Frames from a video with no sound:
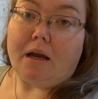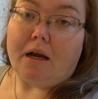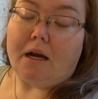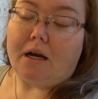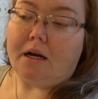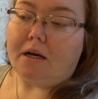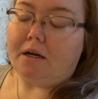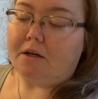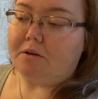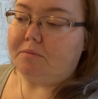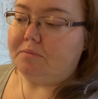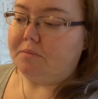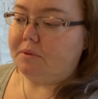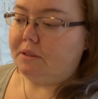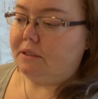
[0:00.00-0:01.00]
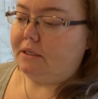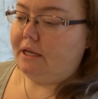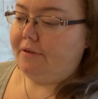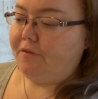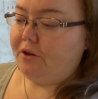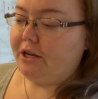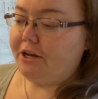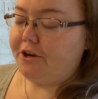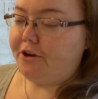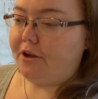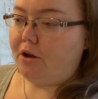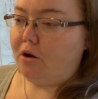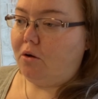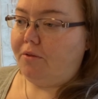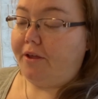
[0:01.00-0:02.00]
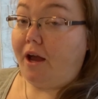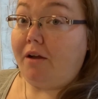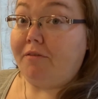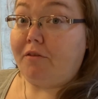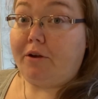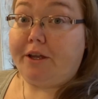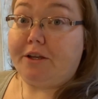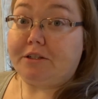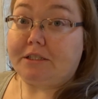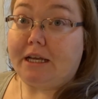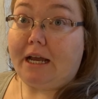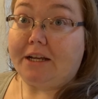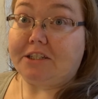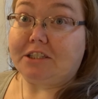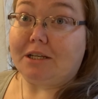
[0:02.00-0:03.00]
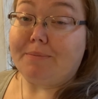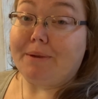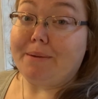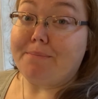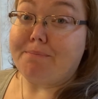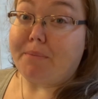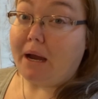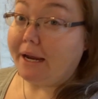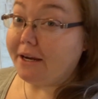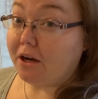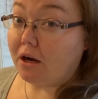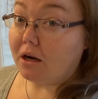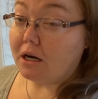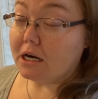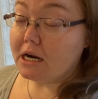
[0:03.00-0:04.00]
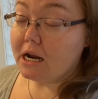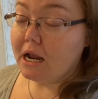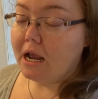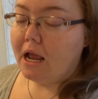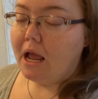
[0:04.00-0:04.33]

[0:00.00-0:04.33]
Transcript: Um, if you didn't know, the Envoy used to actually be my car.